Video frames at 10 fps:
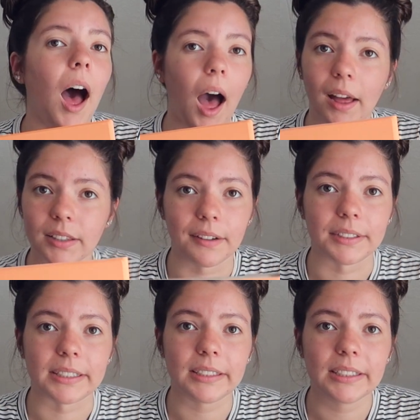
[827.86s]
I love
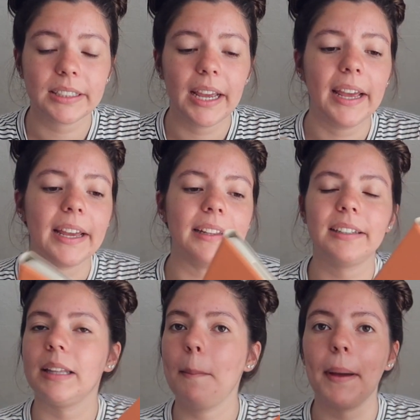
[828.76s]
it. It's
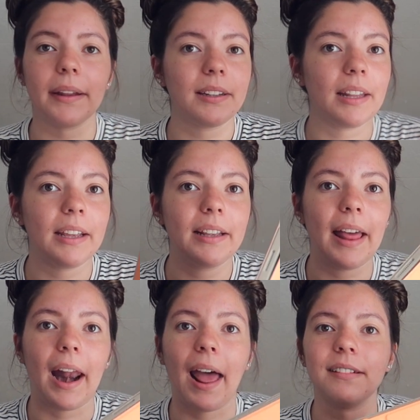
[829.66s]
the best thing
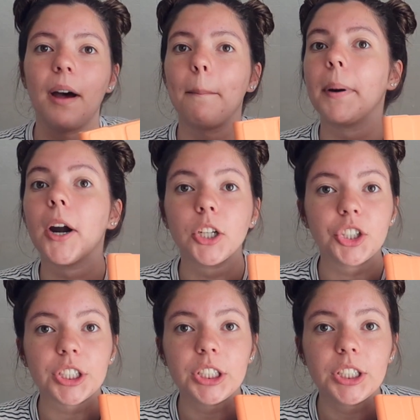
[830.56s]
that I've
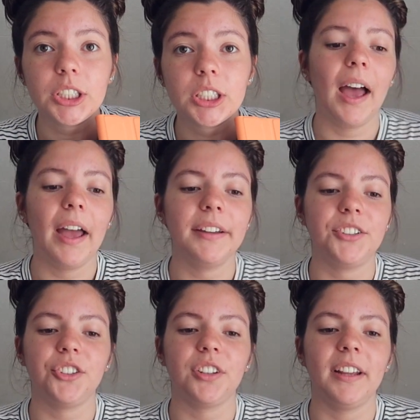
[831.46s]
purchased, and
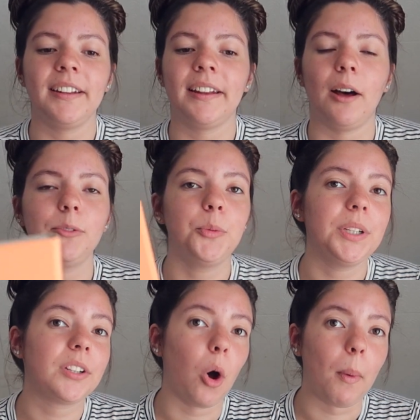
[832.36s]
it's helped me
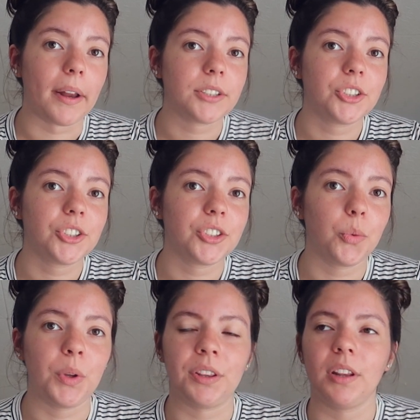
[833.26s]
so much
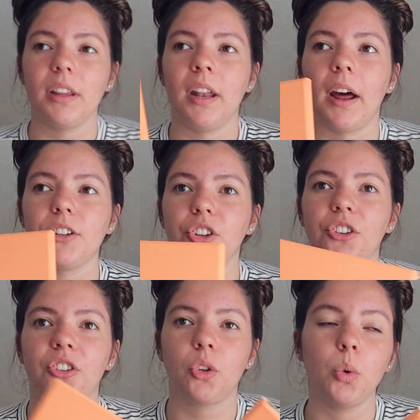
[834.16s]
with not
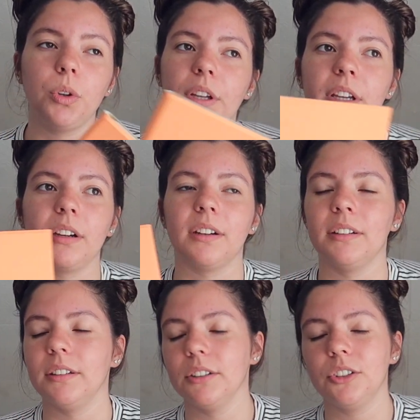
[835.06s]
just schooling
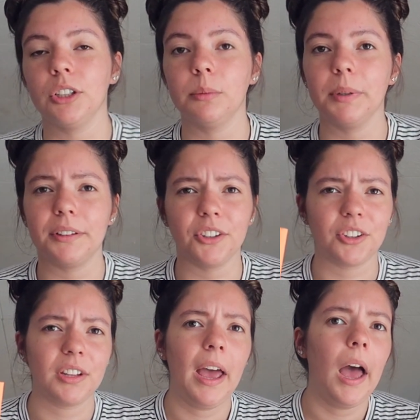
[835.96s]
and YouTube, but
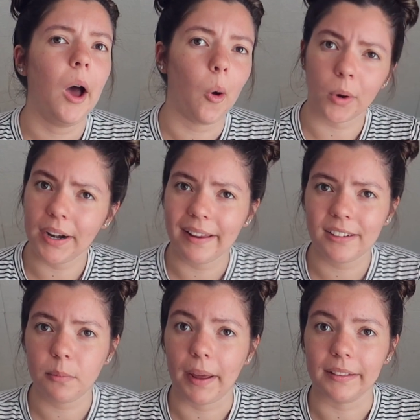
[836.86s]
just
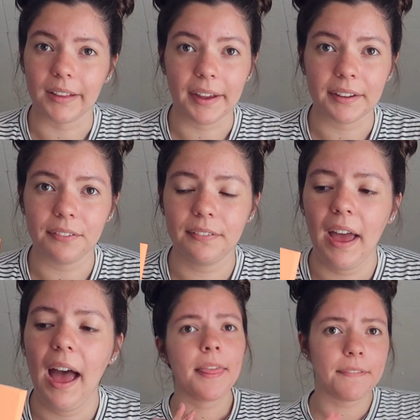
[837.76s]
organizing my life.
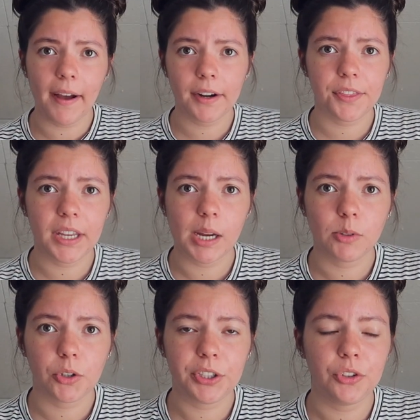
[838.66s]
The final thing I'm
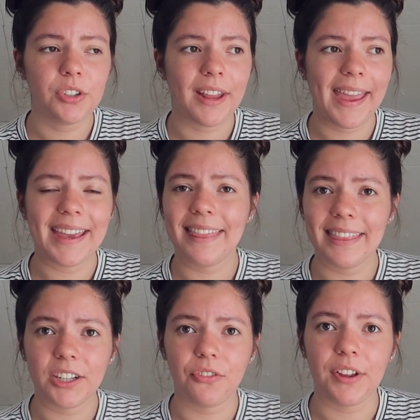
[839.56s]
going to say in
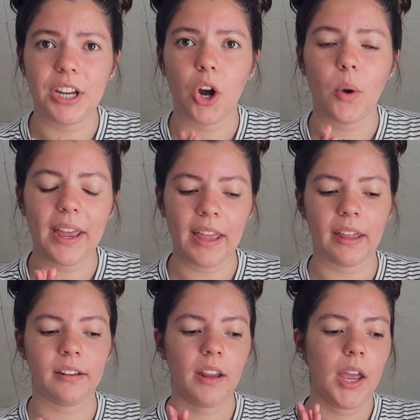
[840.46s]
this video
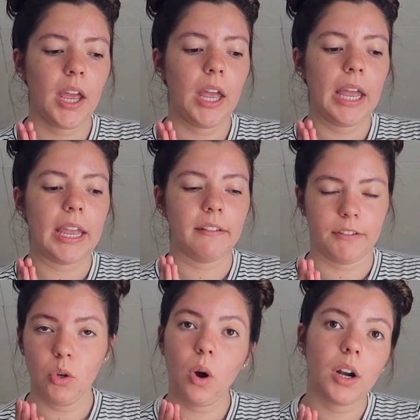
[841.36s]
is, if
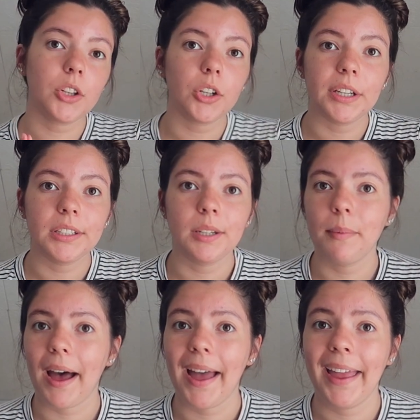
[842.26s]
you are looking to
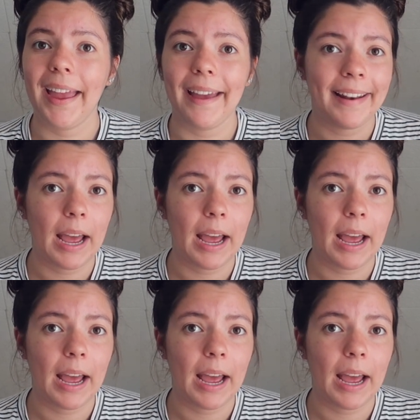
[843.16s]
buy an